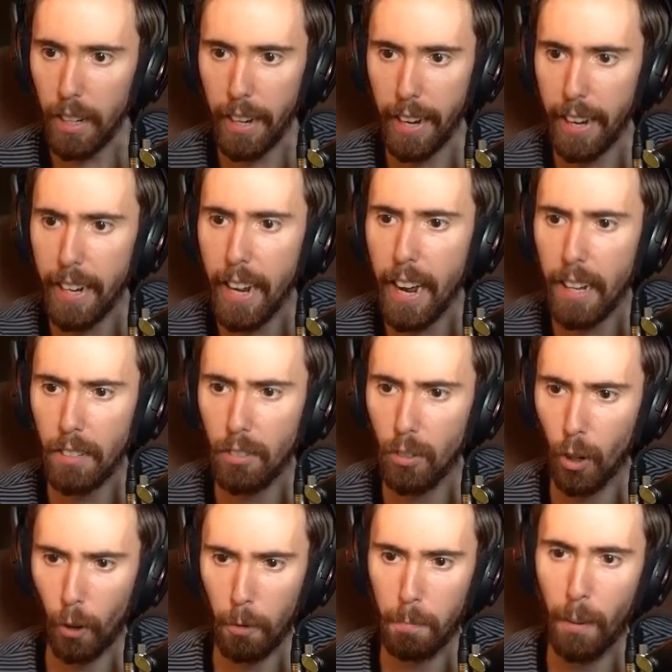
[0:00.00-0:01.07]
Enhance
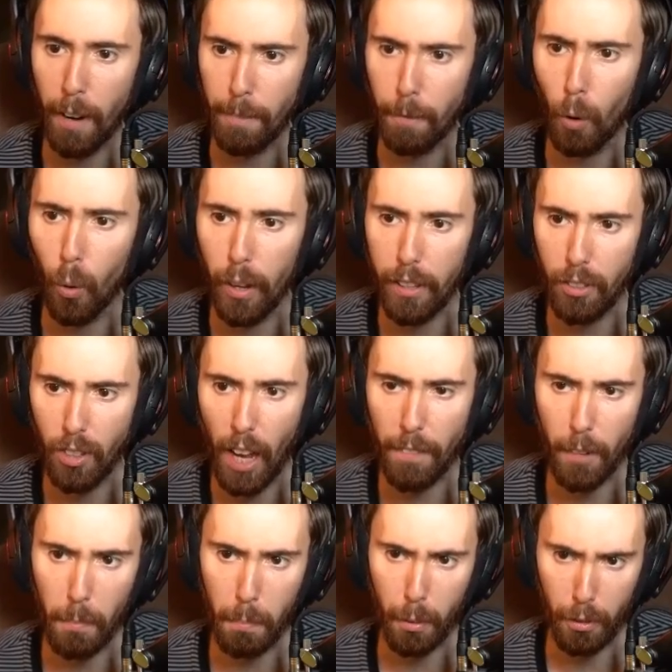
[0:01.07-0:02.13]
nerf by
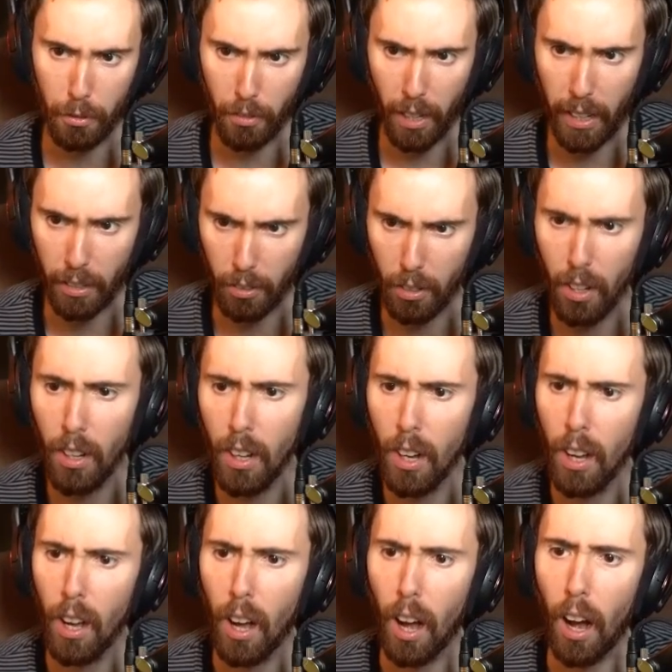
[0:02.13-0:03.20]
47%.
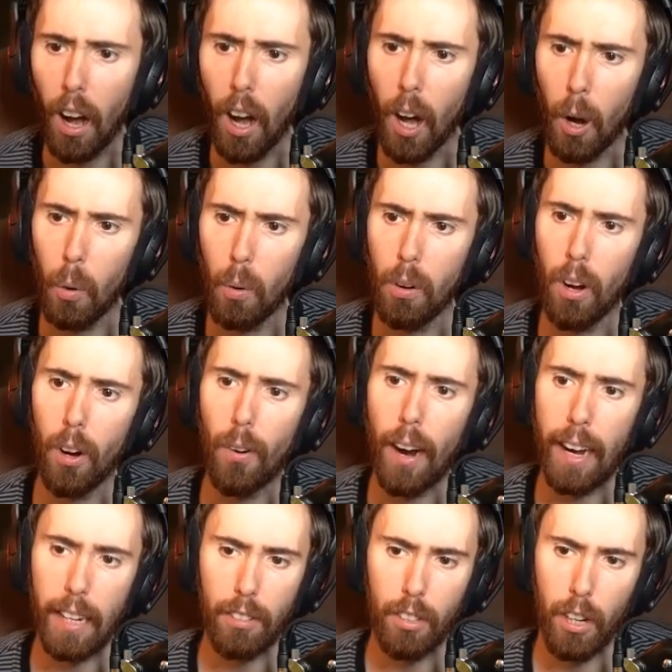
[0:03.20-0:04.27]
Uh,
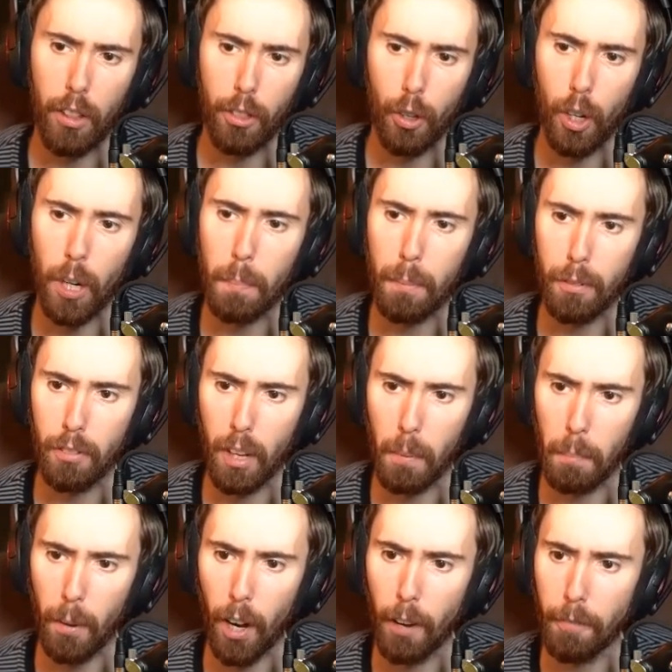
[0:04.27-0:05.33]
Alliance get a
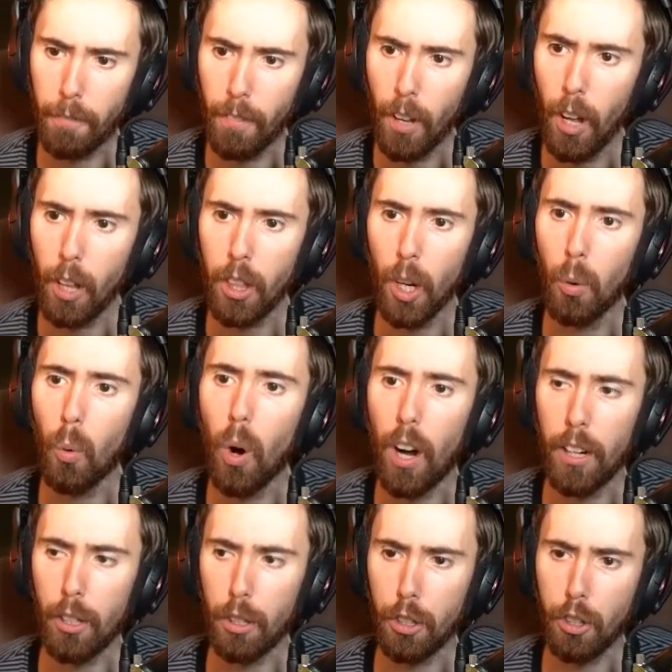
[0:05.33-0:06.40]
30% buff. The
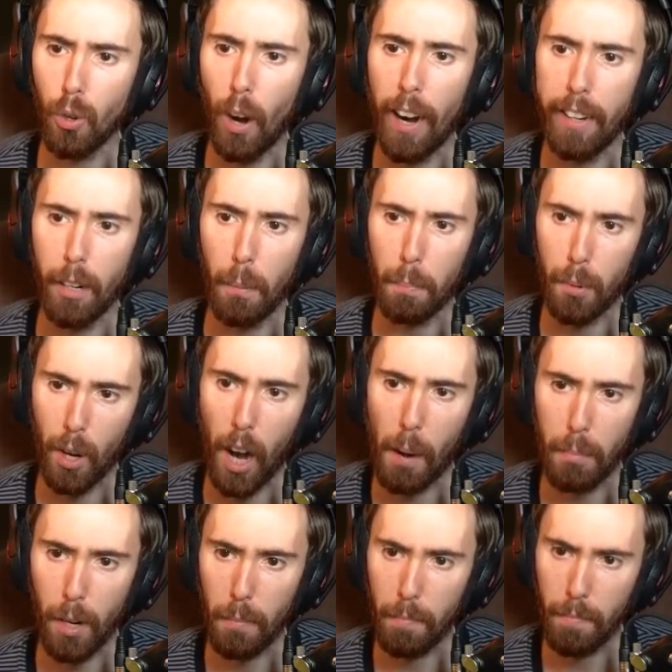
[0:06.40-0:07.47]
Water Strider
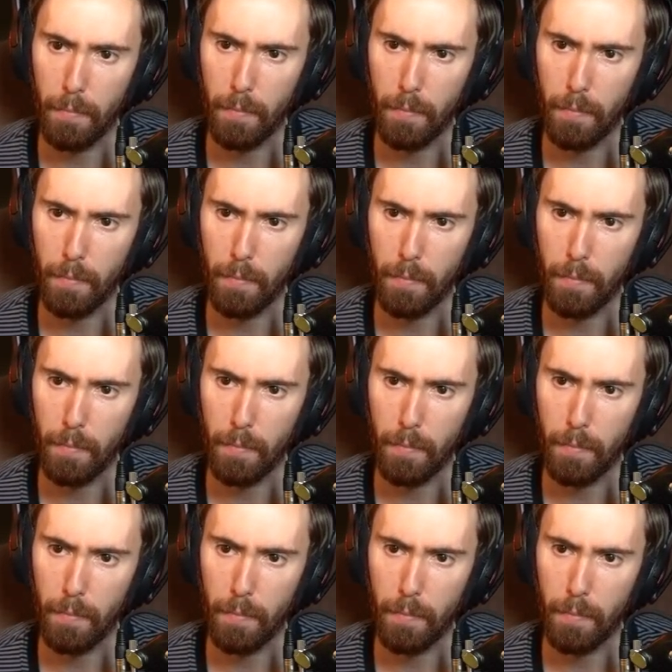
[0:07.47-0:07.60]
problem.